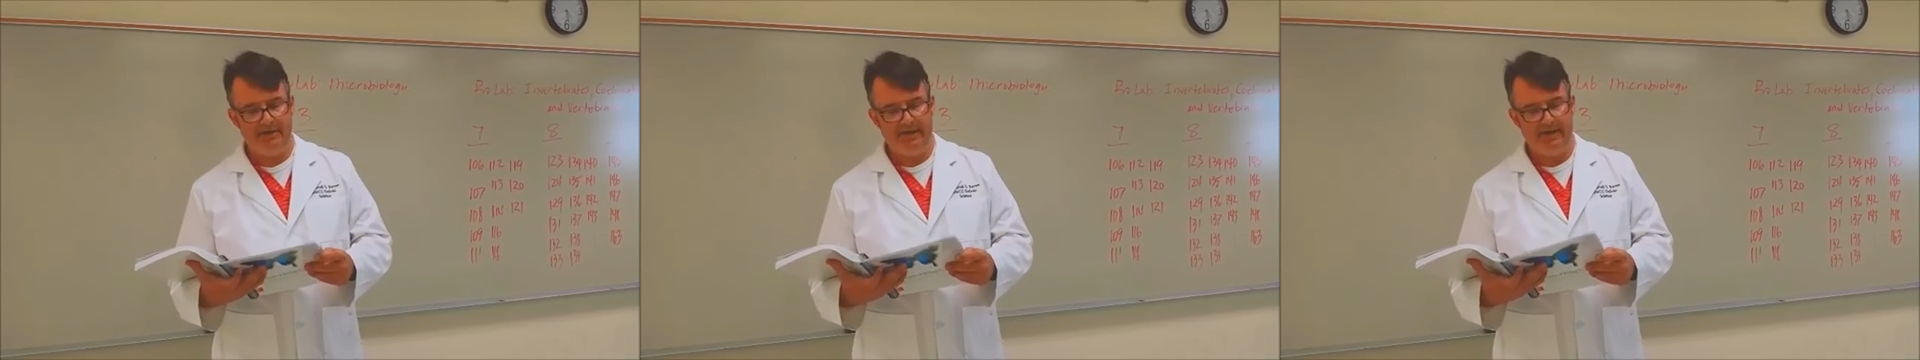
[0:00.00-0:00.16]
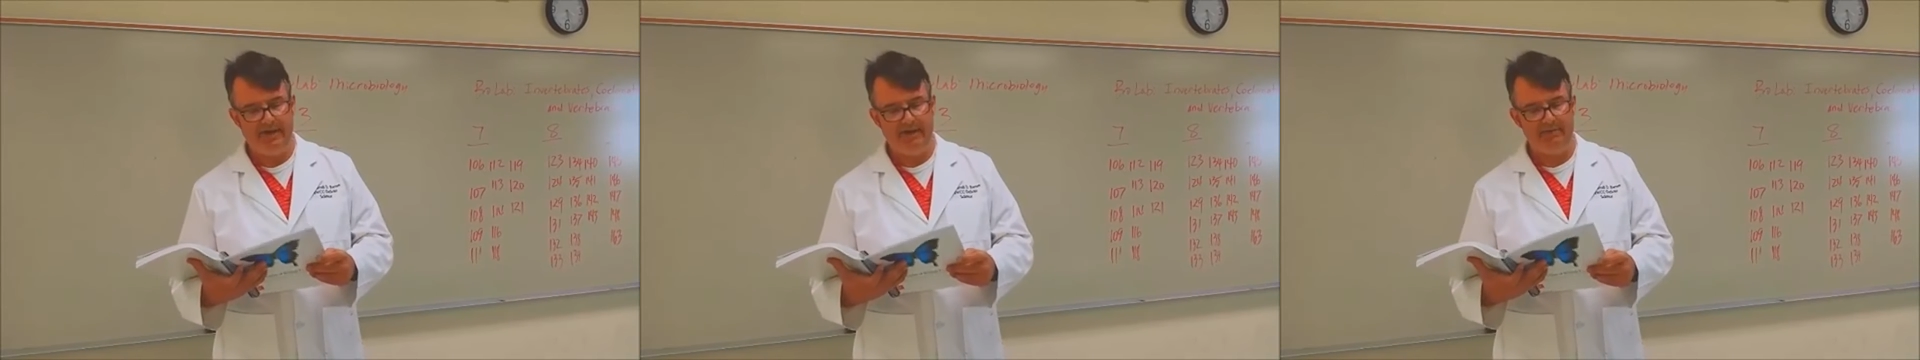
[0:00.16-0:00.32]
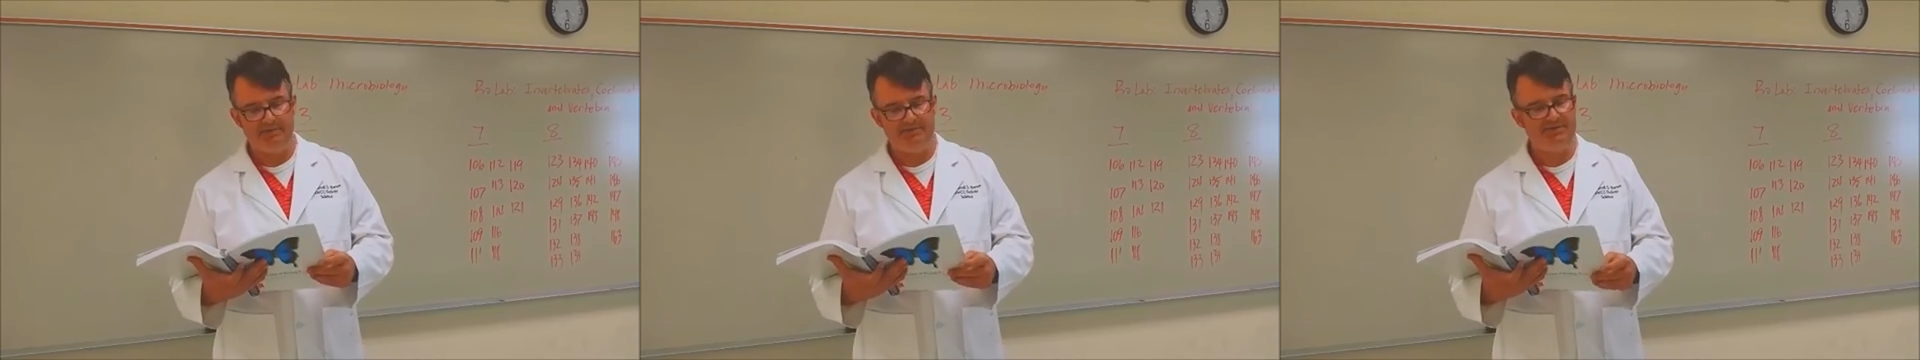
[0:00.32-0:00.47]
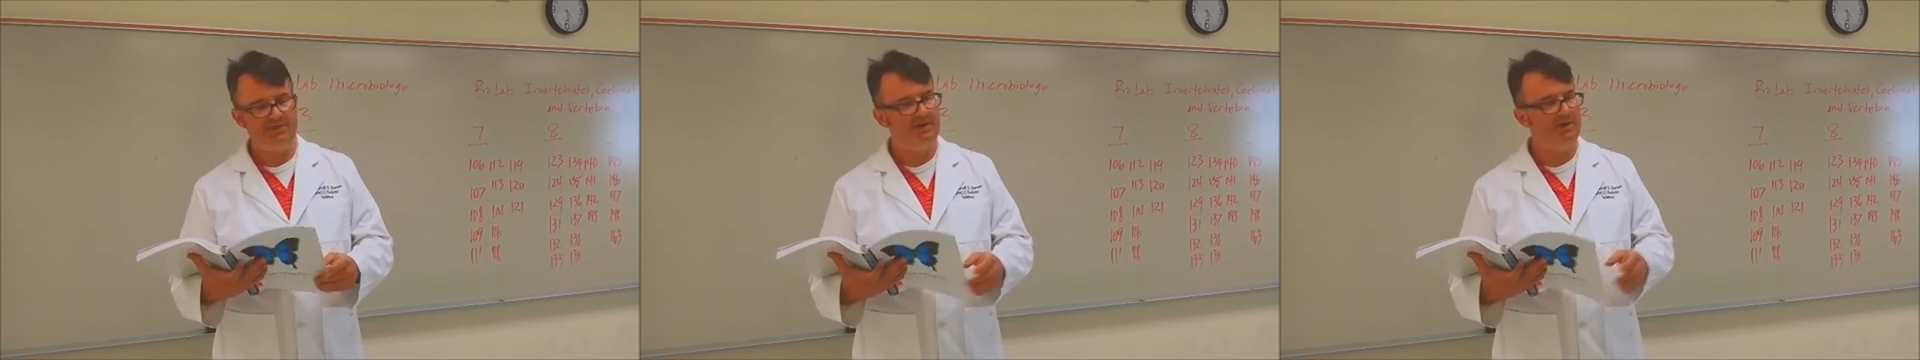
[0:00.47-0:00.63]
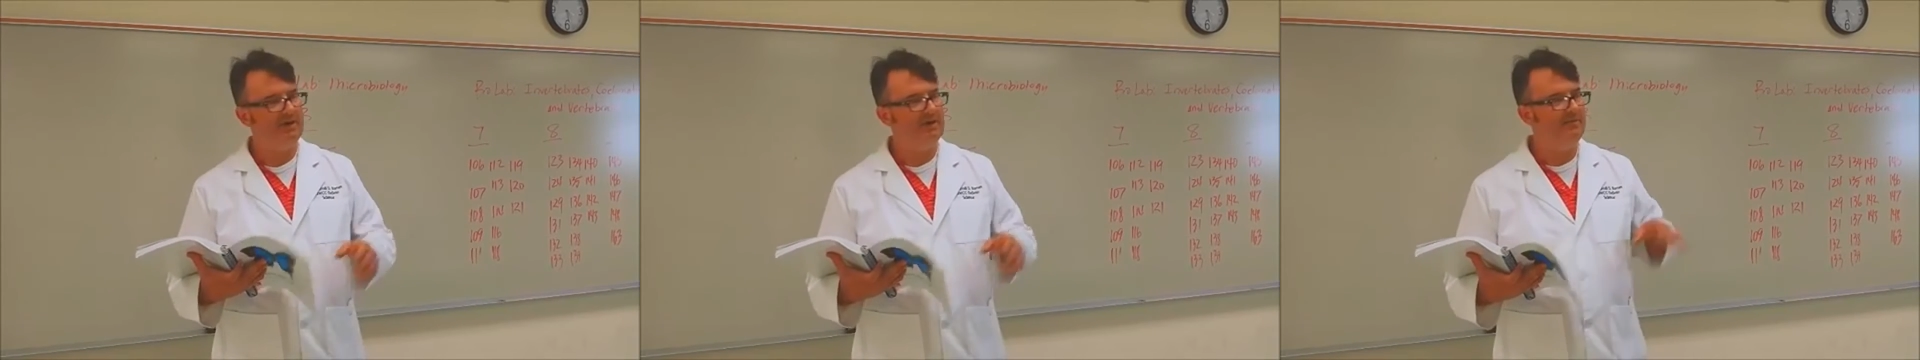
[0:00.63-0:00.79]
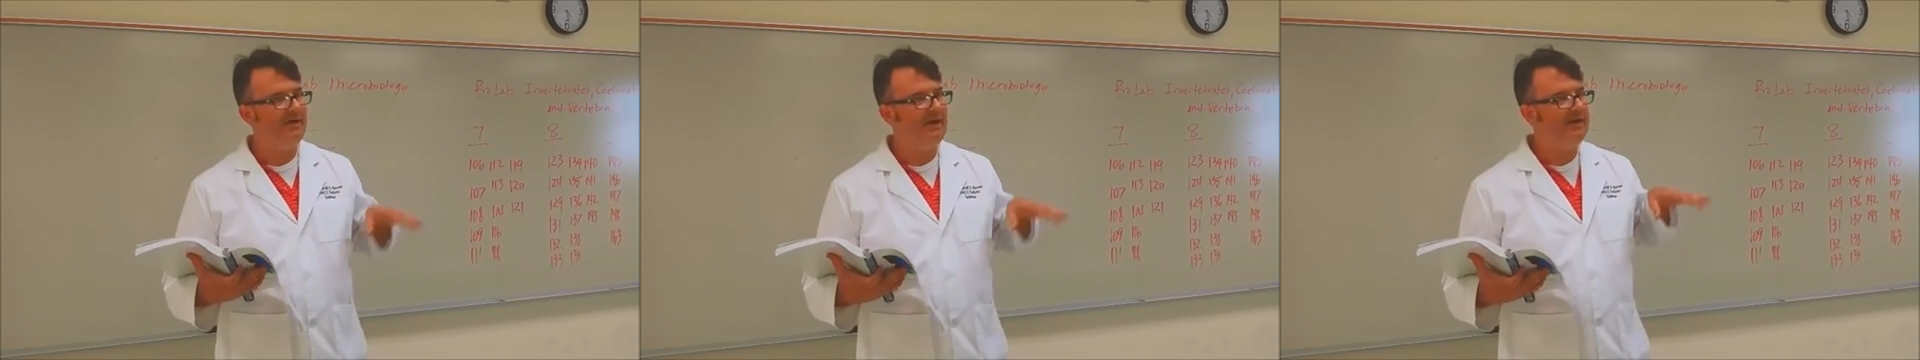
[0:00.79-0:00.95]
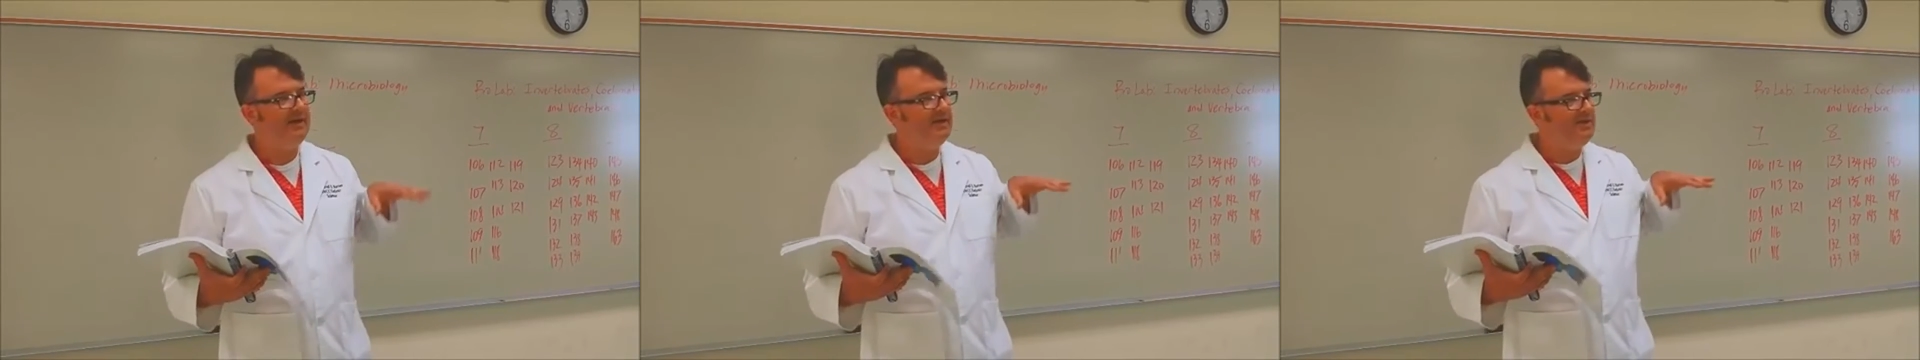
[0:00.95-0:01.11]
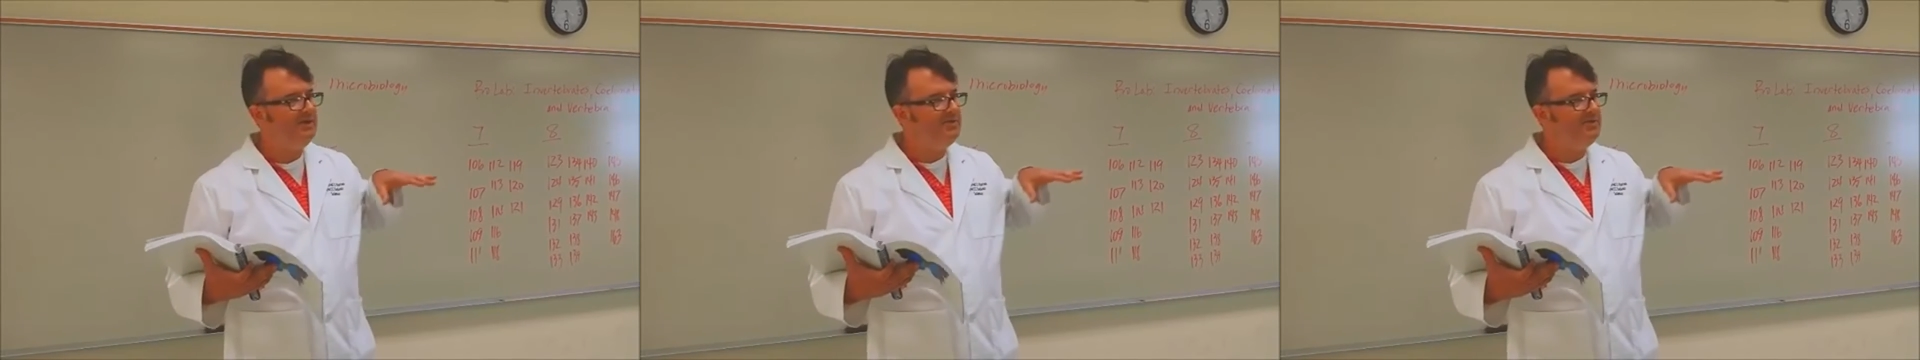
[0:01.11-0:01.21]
and I was talking about it